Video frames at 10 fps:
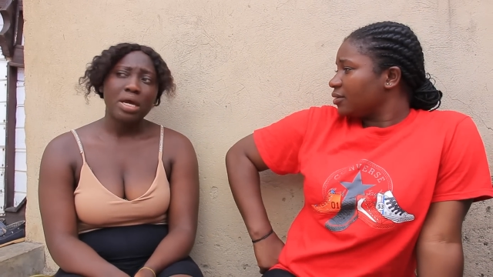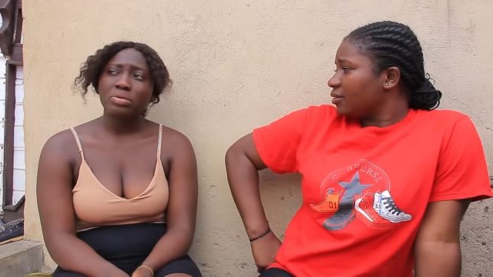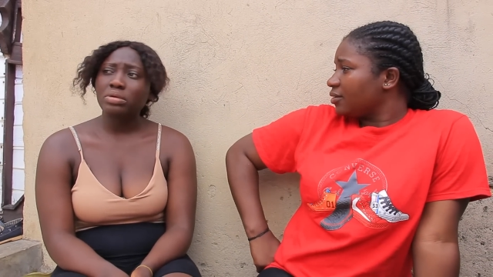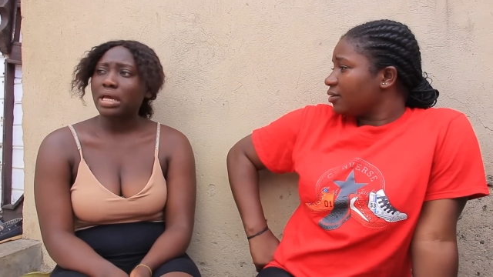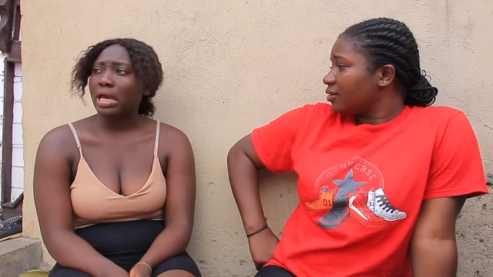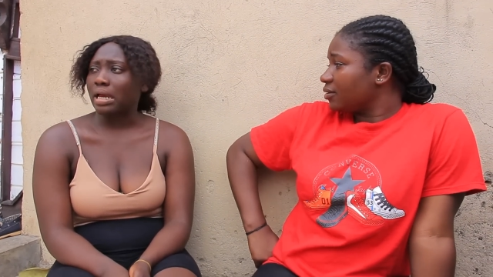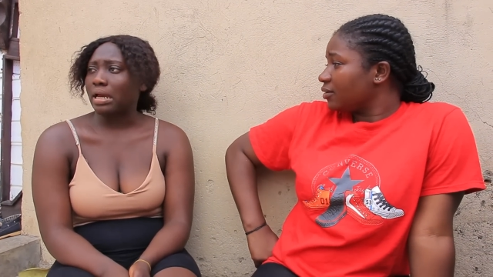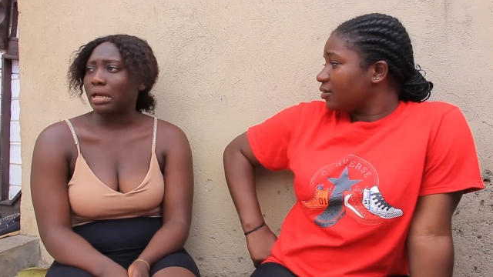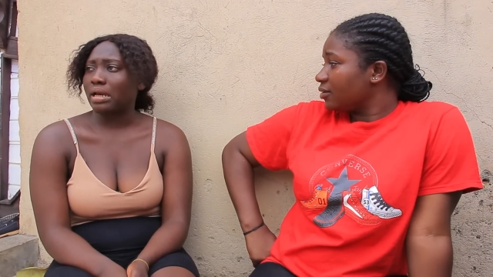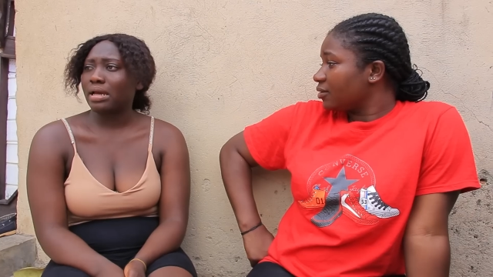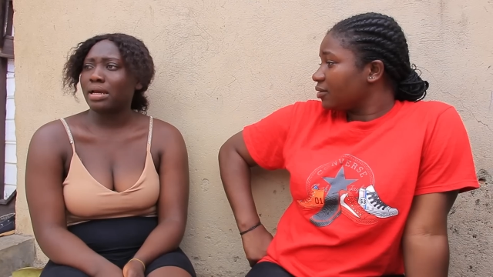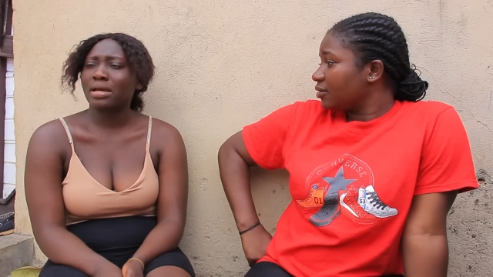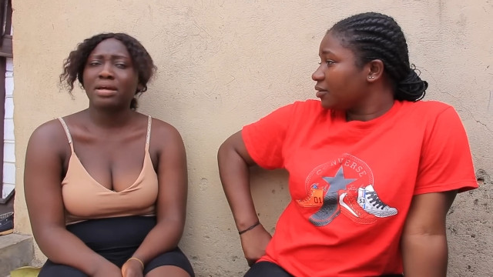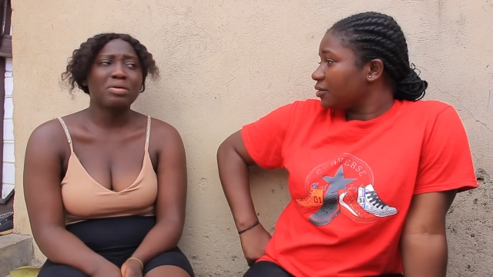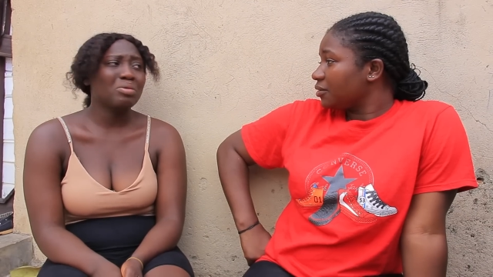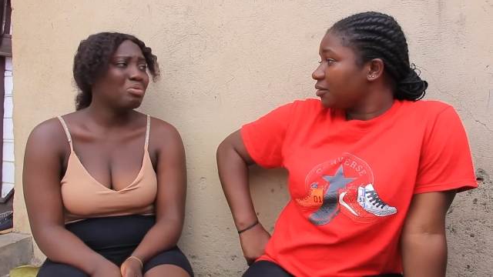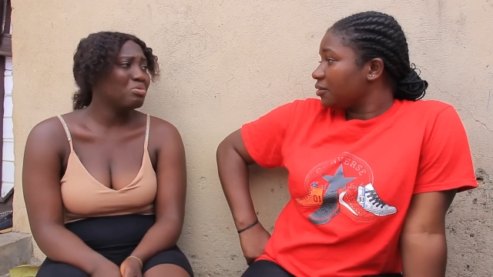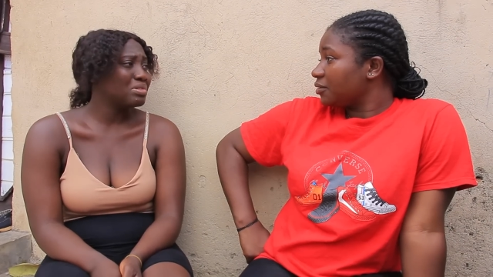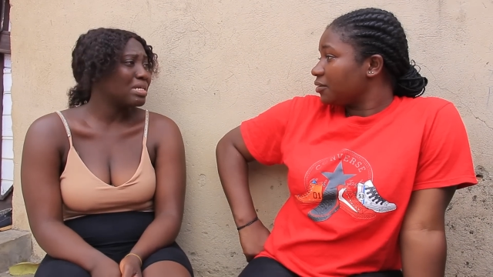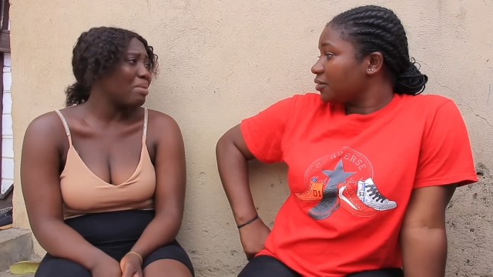Speaker 1: And no,
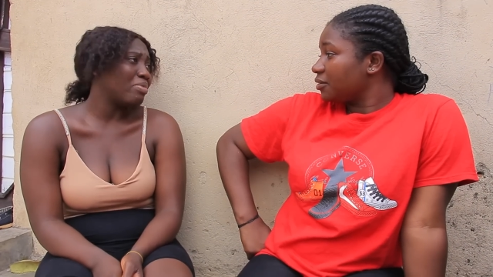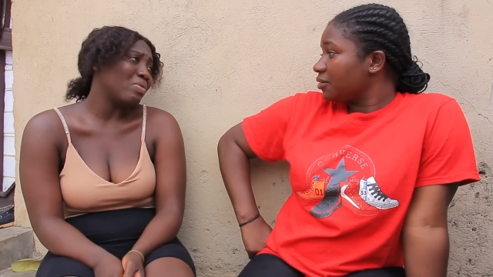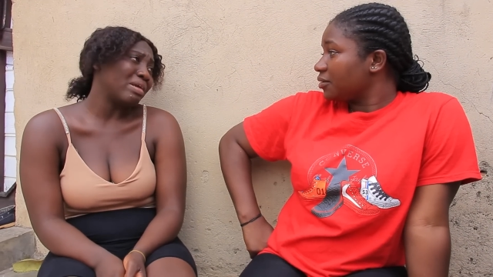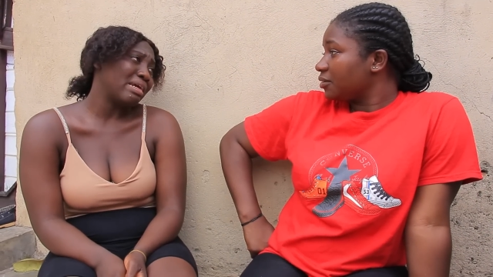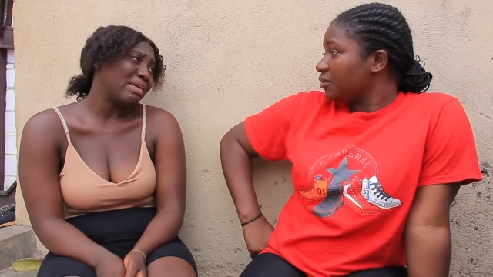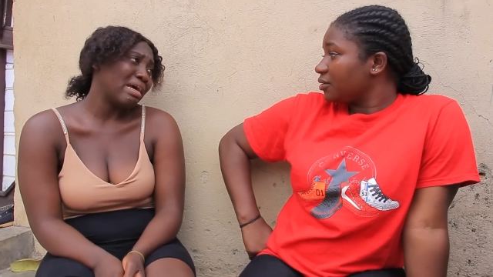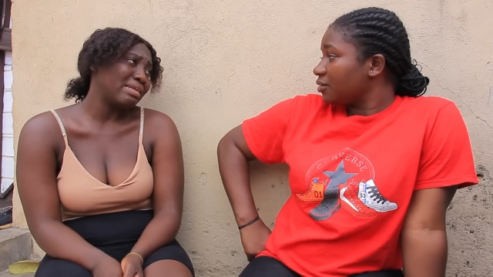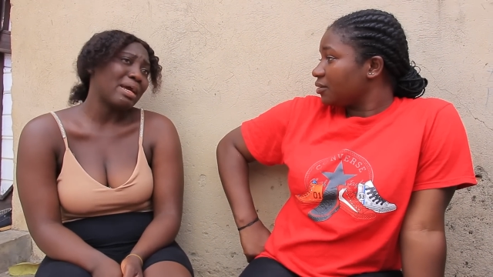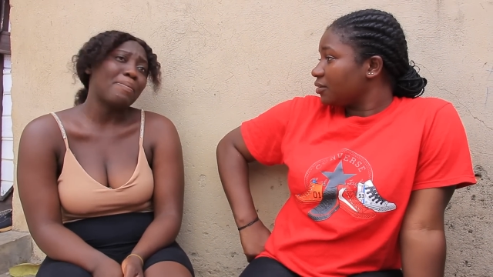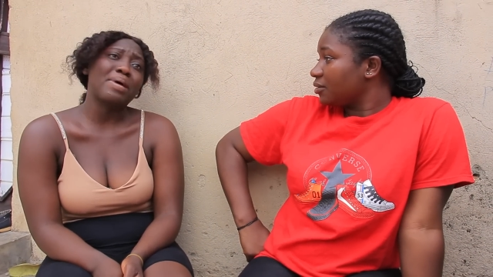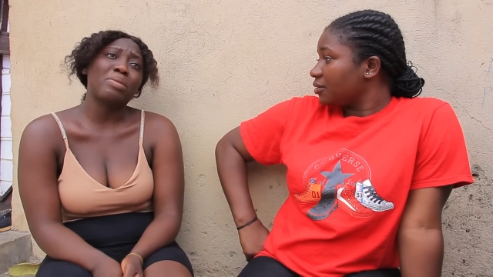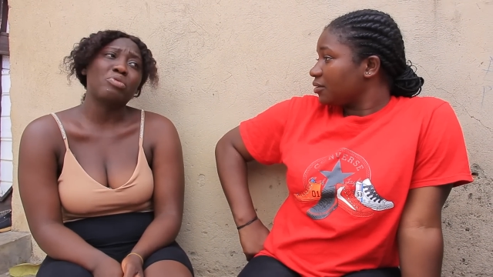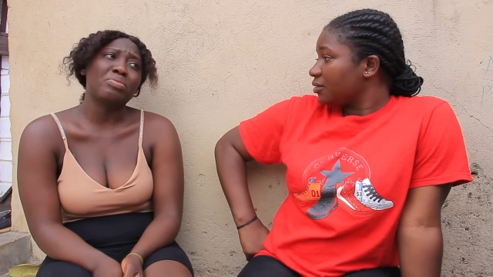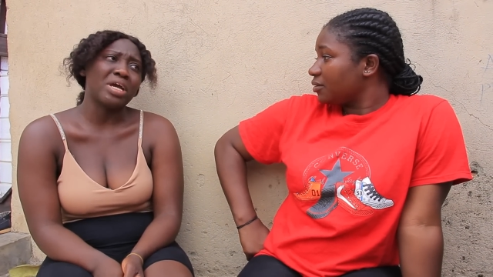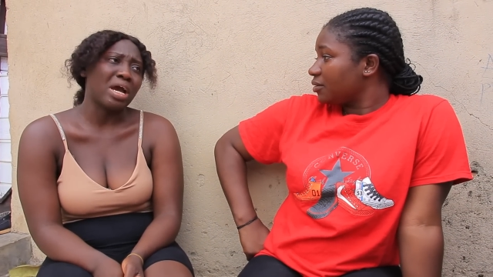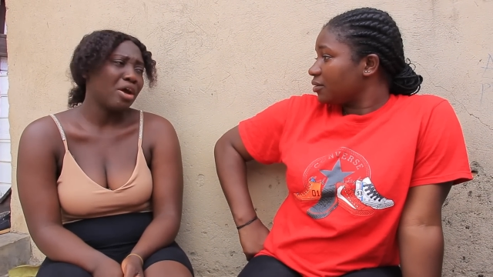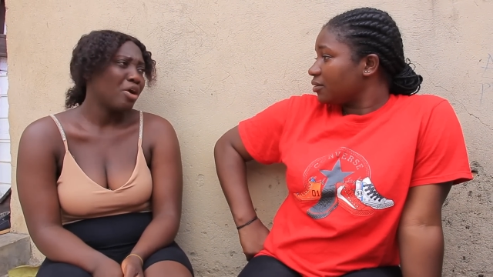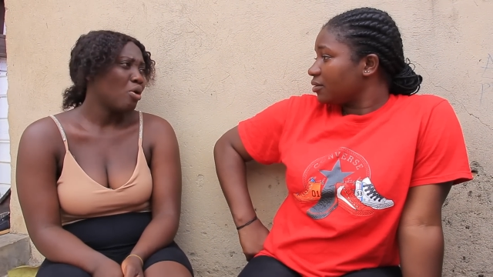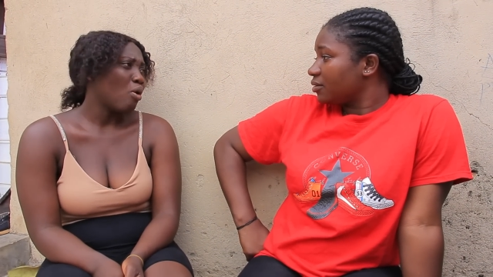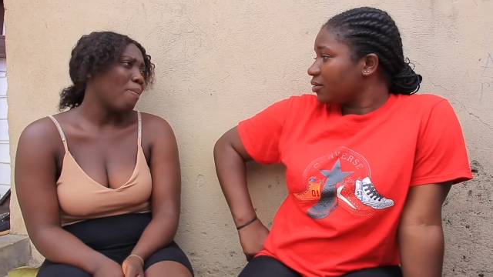who's I be one another, dear Pamomia.
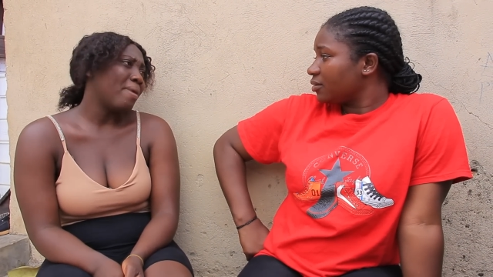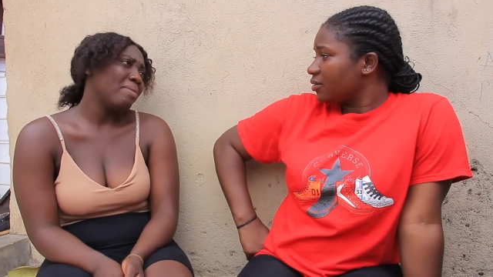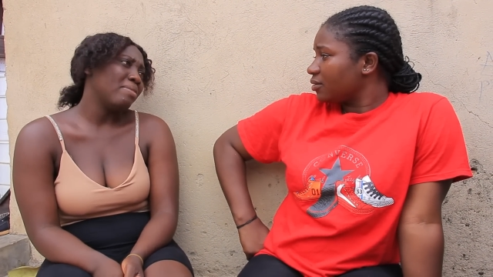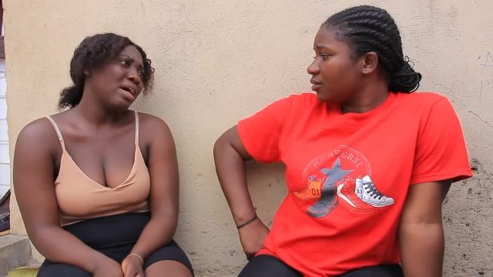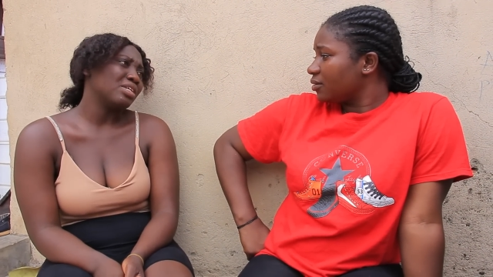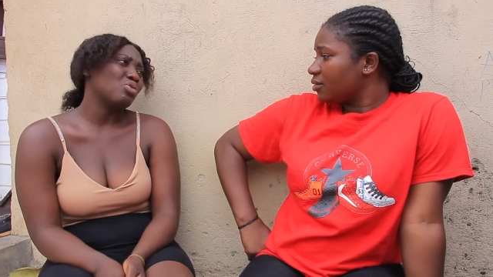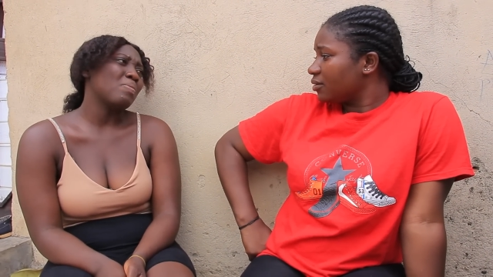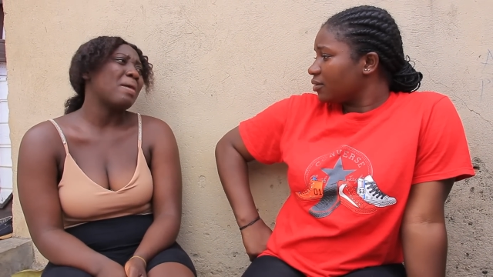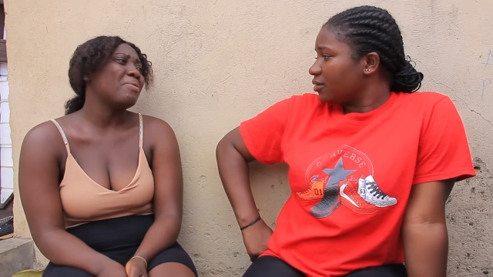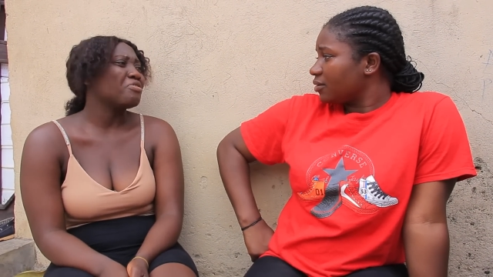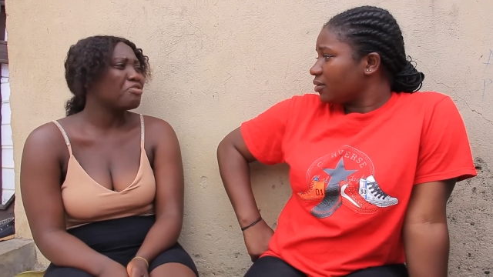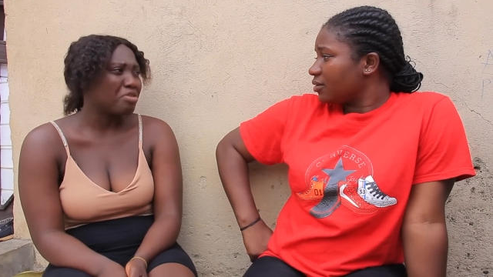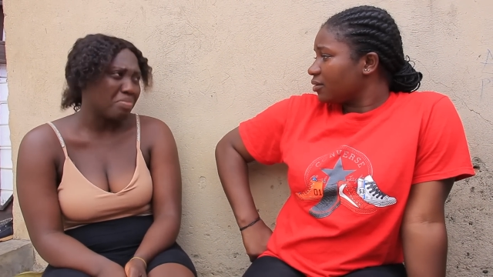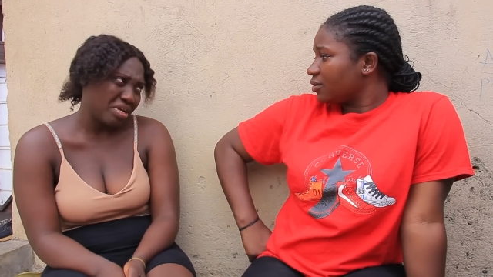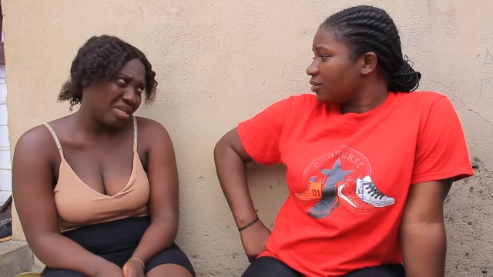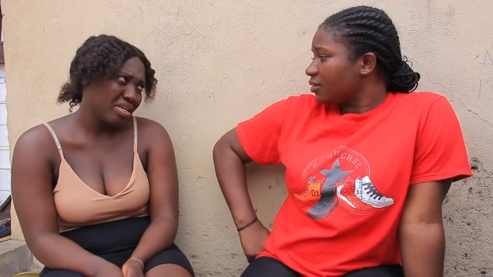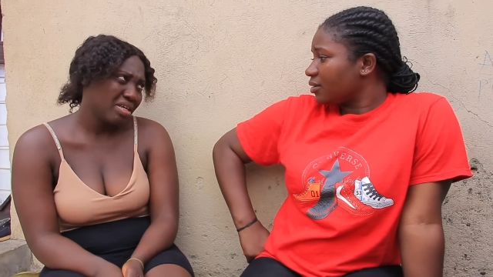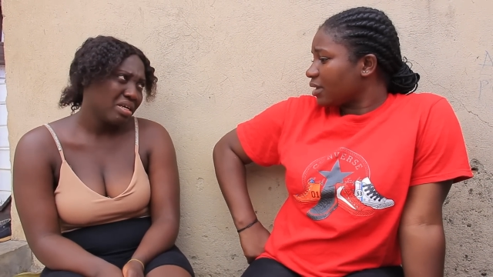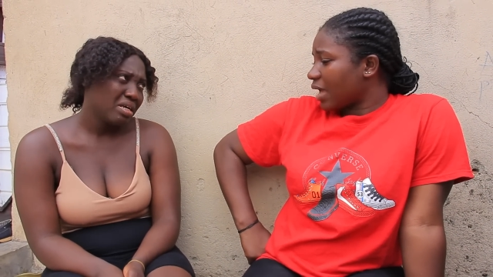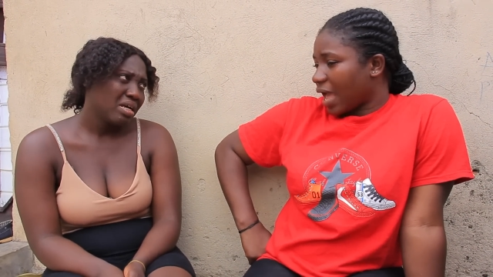Obama has all by me.
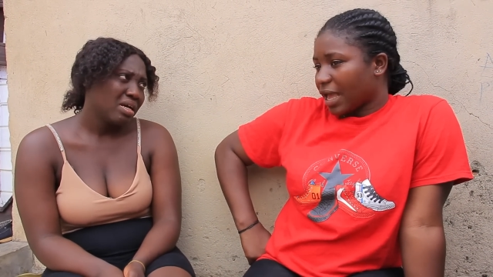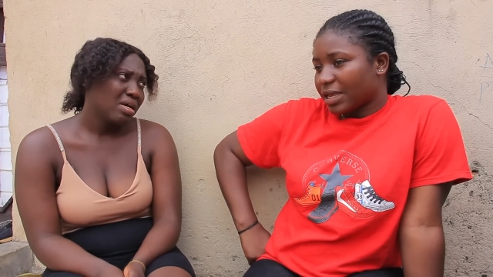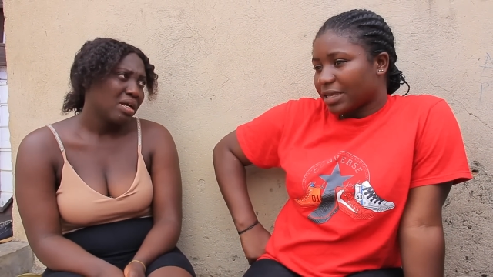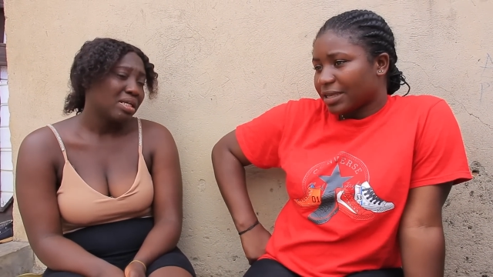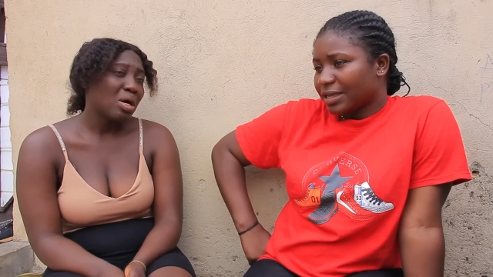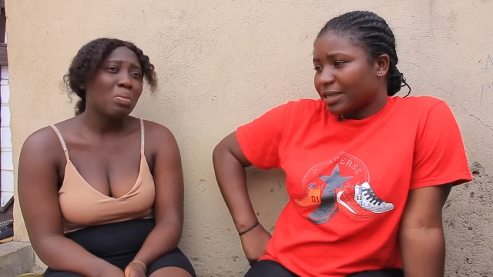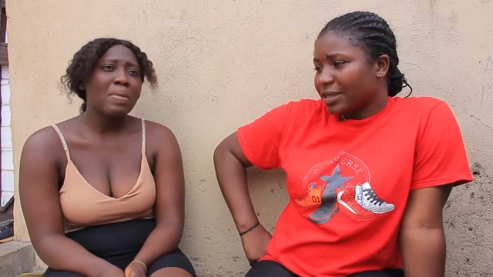Now,